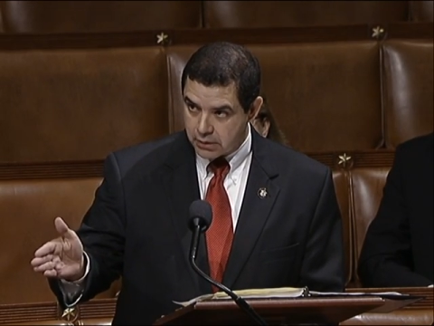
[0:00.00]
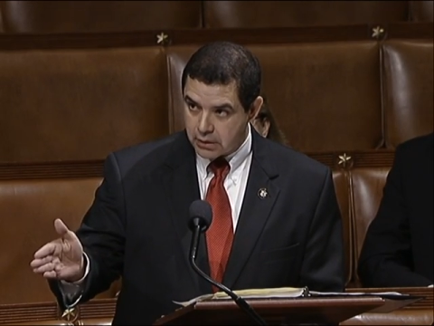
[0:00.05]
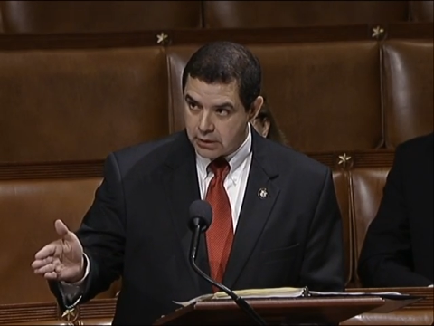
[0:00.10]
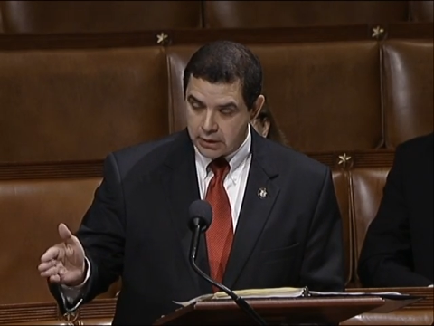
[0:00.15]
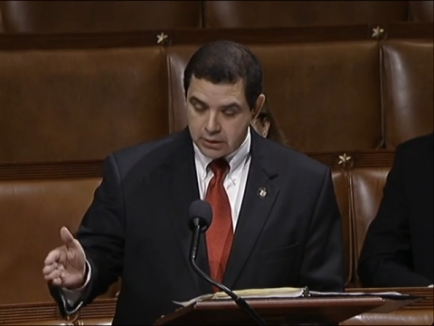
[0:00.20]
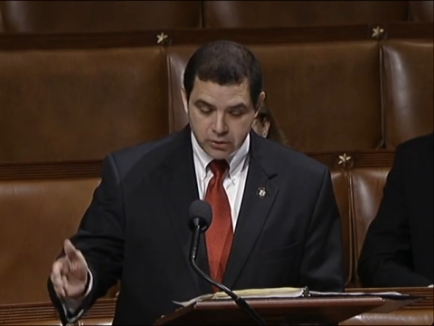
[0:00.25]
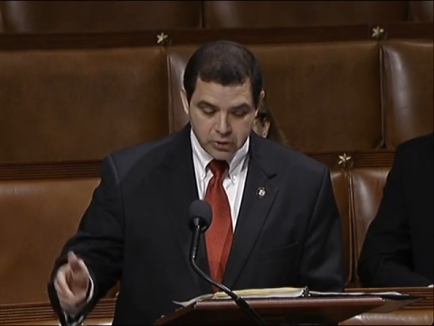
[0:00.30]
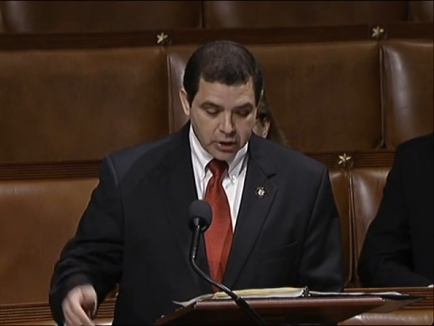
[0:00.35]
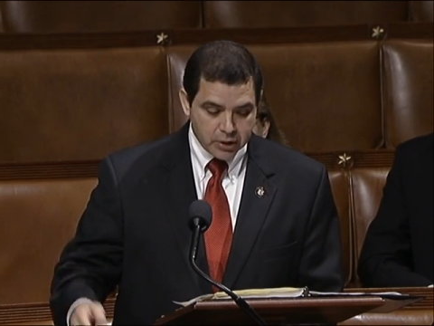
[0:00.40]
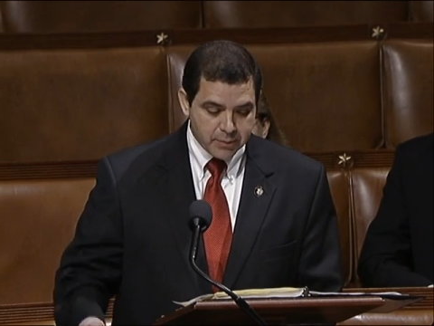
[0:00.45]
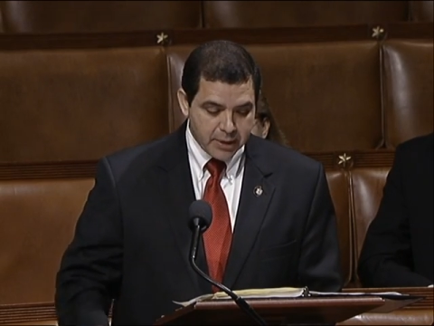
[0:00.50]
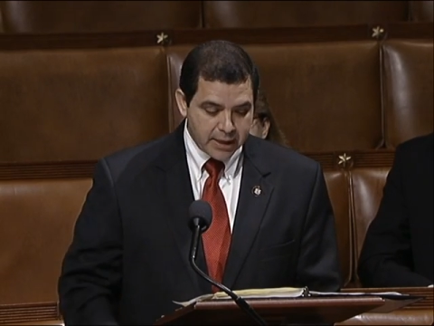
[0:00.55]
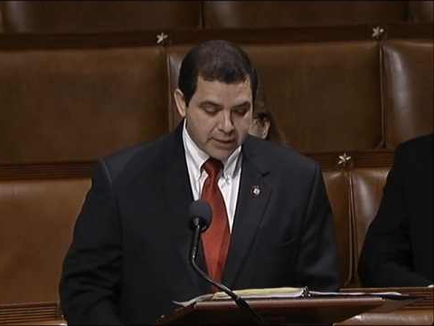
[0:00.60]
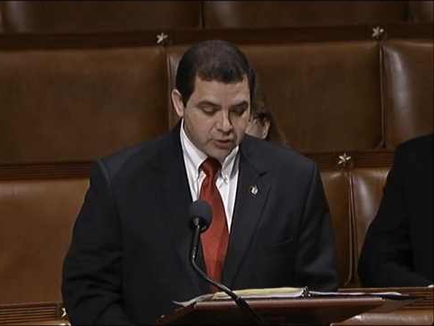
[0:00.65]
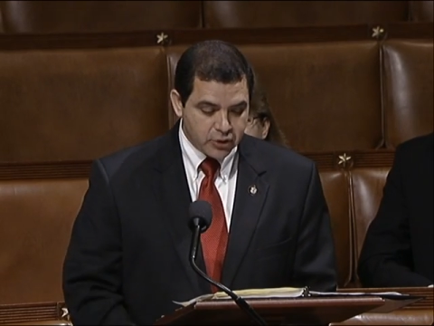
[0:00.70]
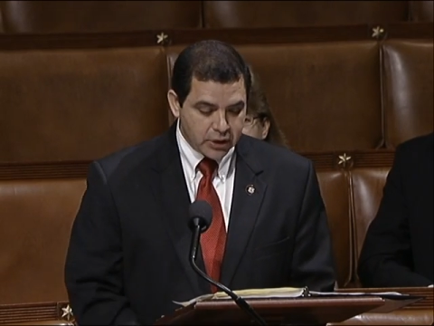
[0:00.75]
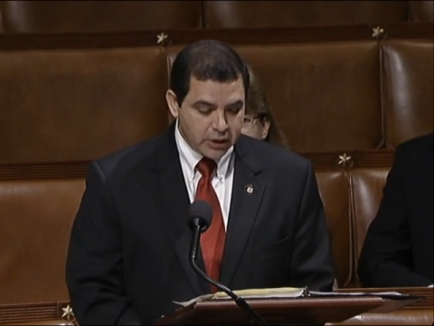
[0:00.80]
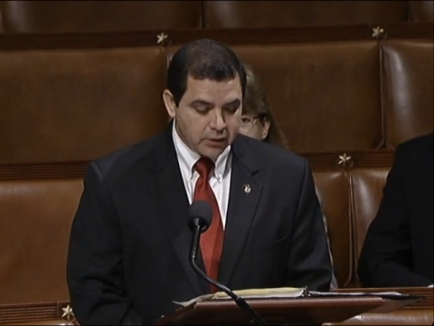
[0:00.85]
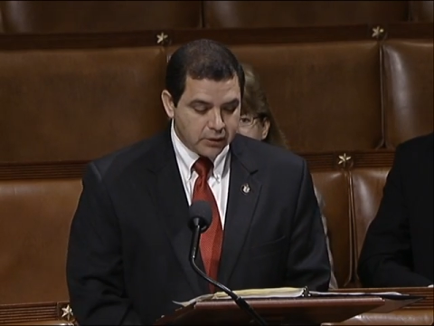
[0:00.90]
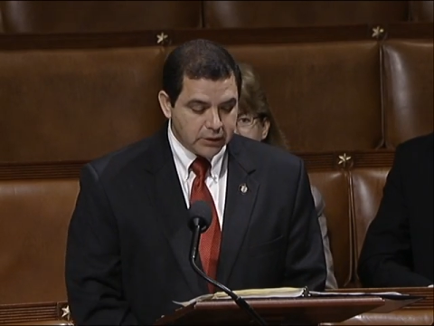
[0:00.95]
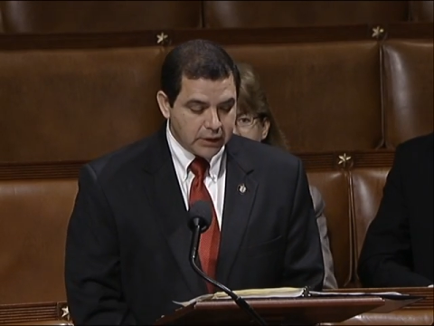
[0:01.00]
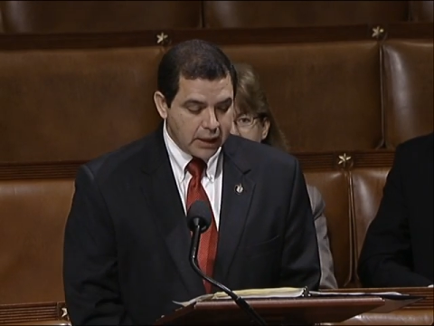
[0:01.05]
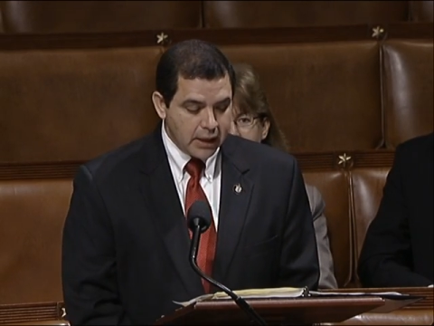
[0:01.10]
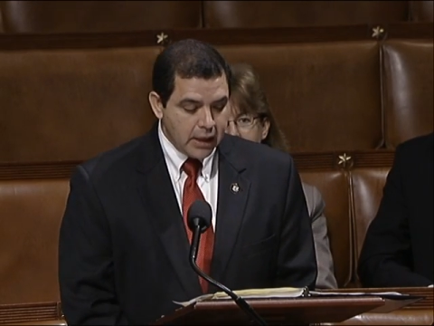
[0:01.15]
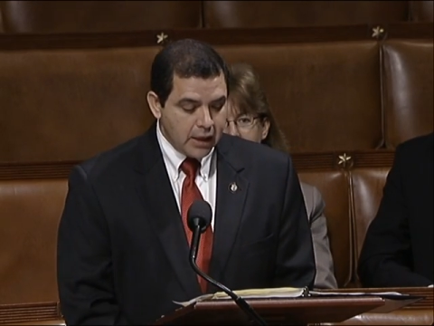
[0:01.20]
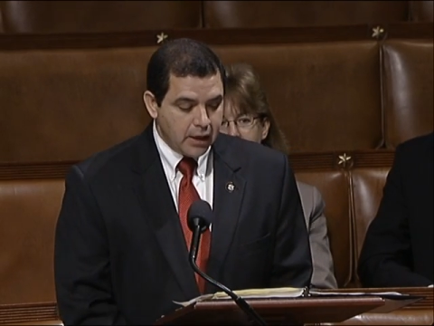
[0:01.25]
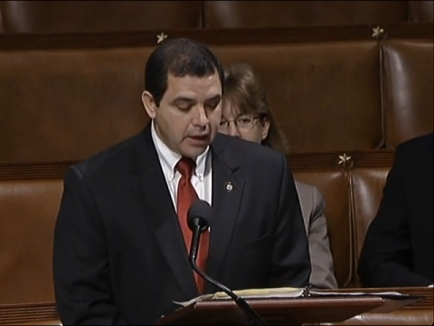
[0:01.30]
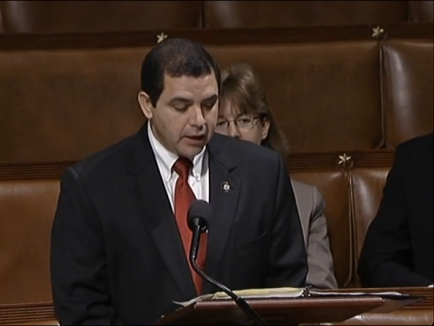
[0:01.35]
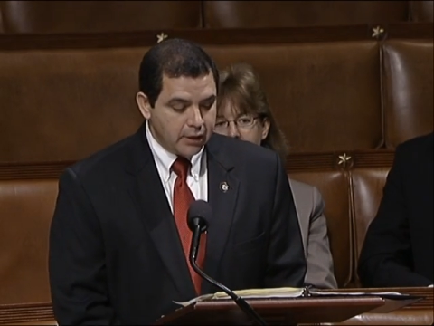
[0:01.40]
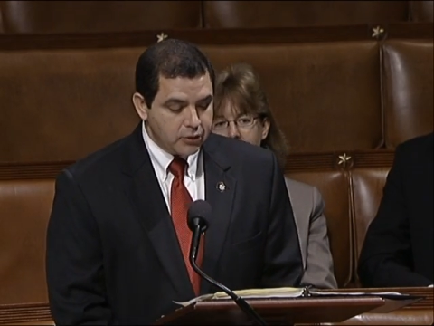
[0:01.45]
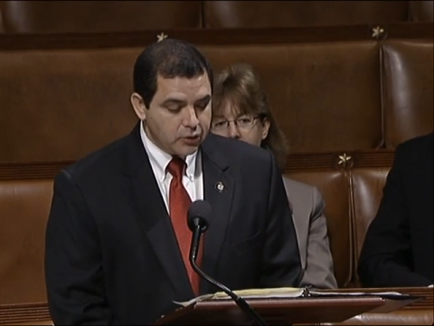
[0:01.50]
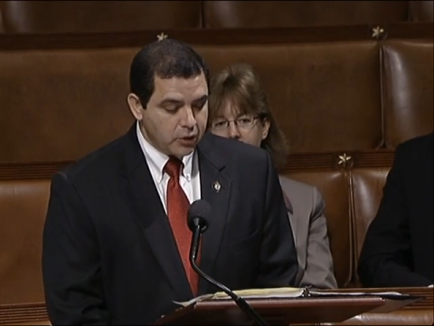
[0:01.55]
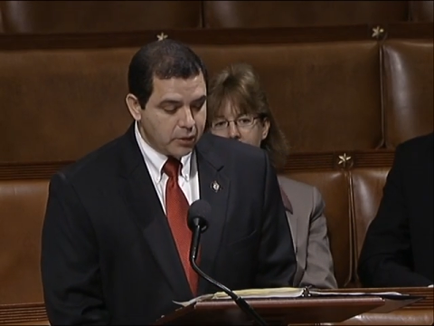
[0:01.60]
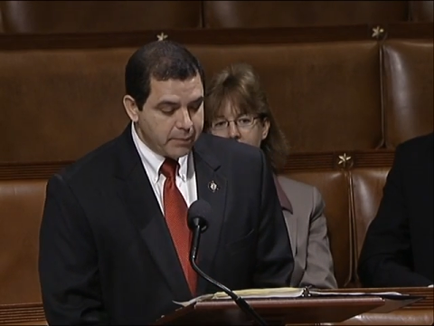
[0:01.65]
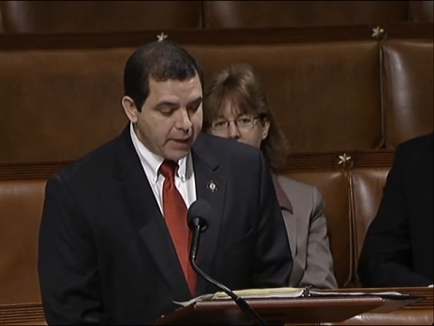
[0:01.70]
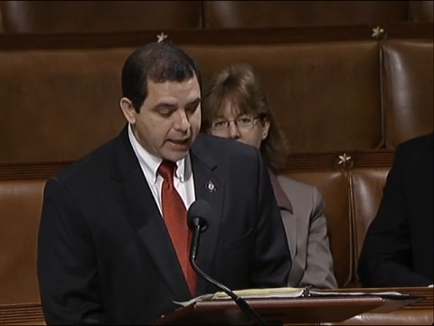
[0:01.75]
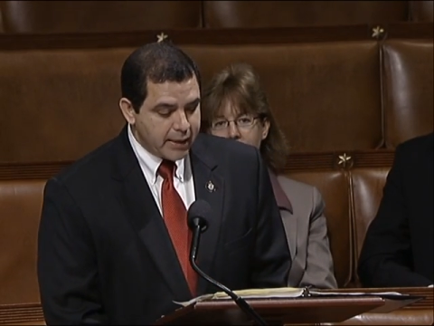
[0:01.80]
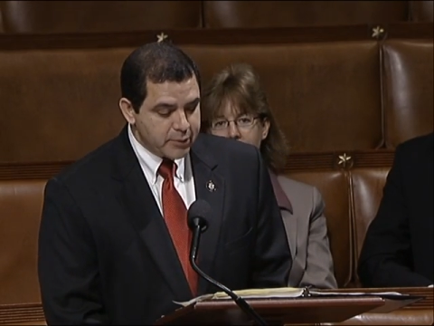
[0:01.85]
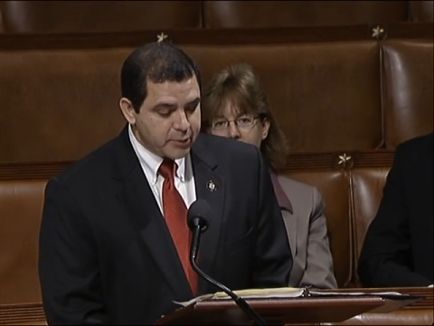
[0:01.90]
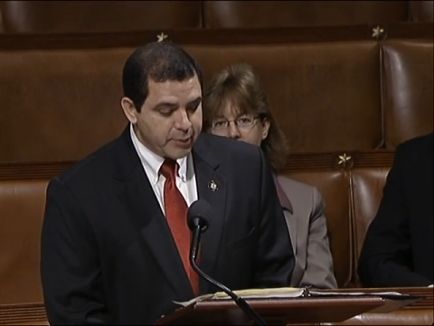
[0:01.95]
The gentleman yes. has yielded. so,
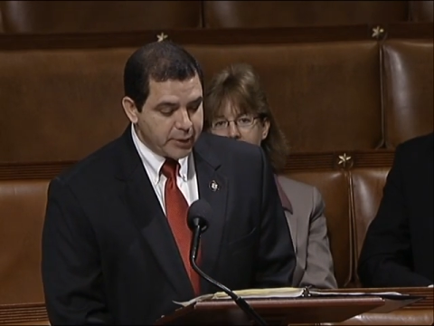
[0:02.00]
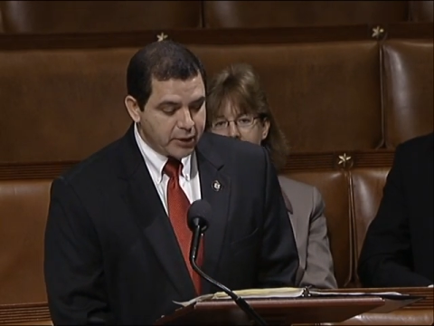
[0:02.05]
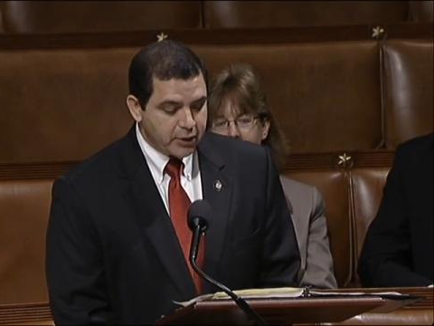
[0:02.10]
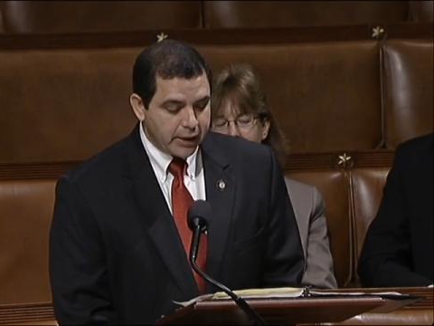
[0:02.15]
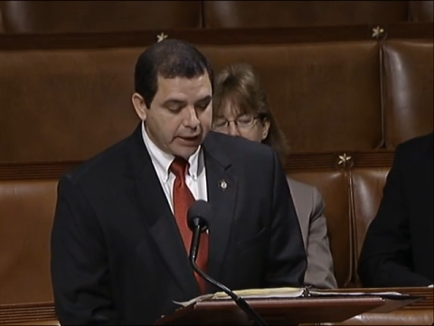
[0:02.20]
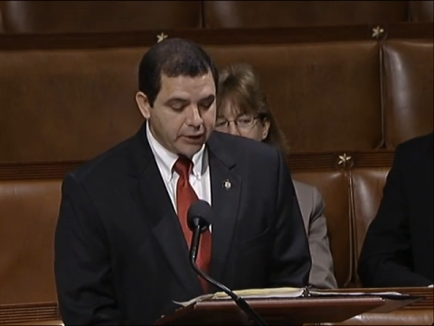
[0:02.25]
Madam Speaker,